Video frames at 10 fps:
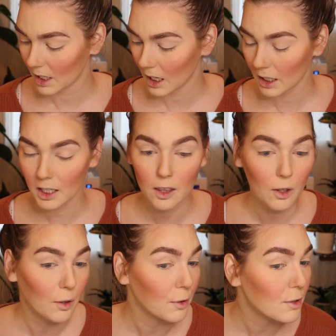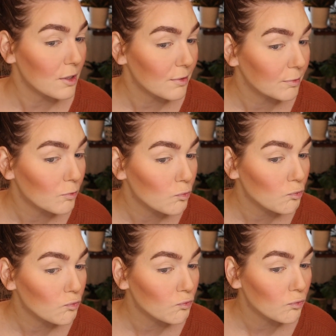like those.
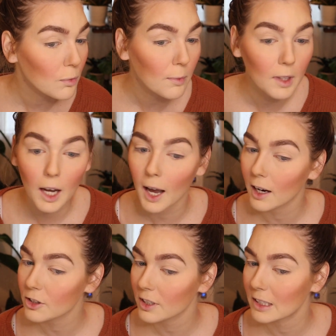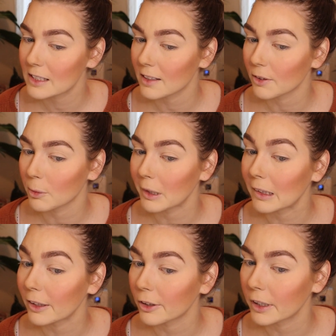It actually is a little bit
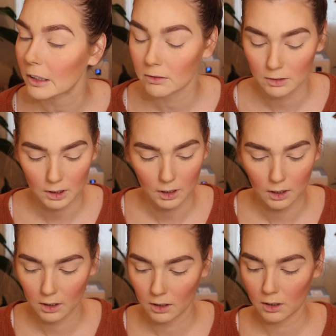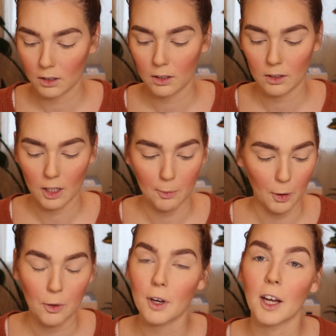glittery. They
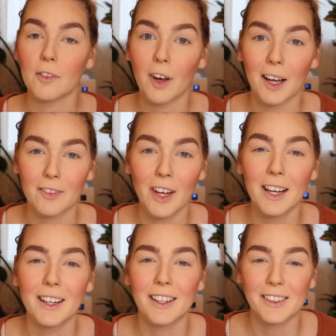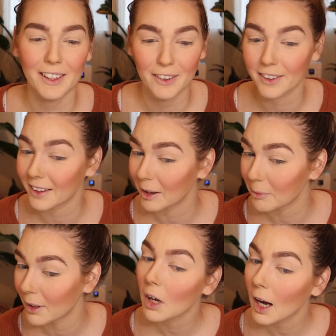both kind of have glitter in
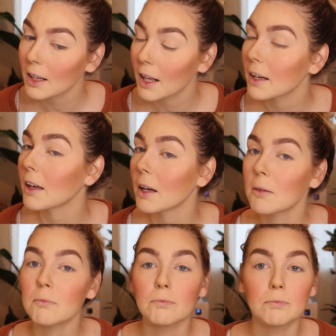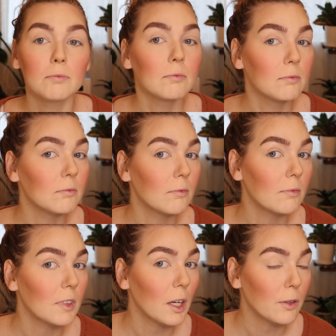them. I like it.
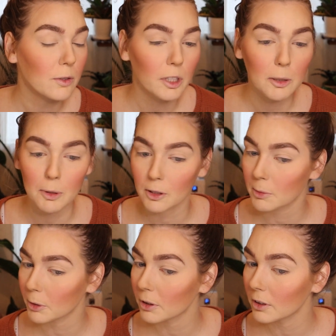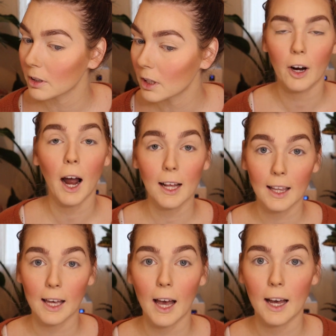It was really buildable. For
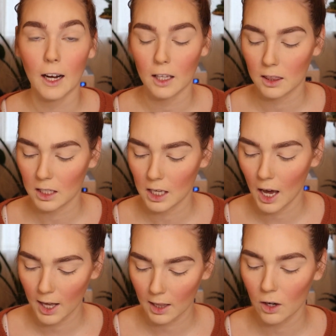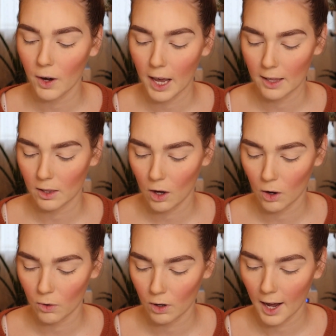highlight, I got the Hello
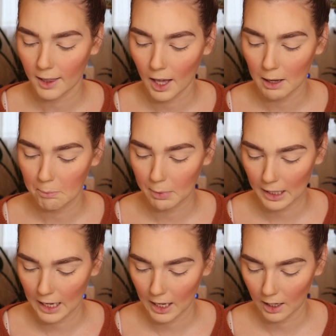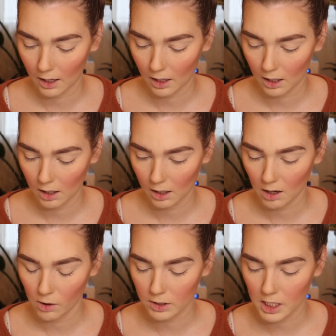Halo Highlight Bling.
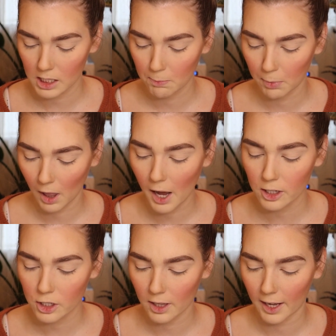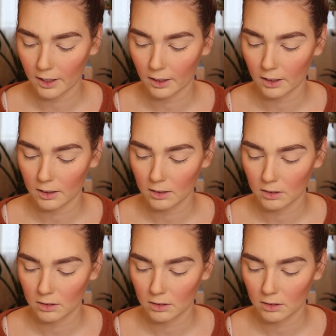Oh, it says blush lighter.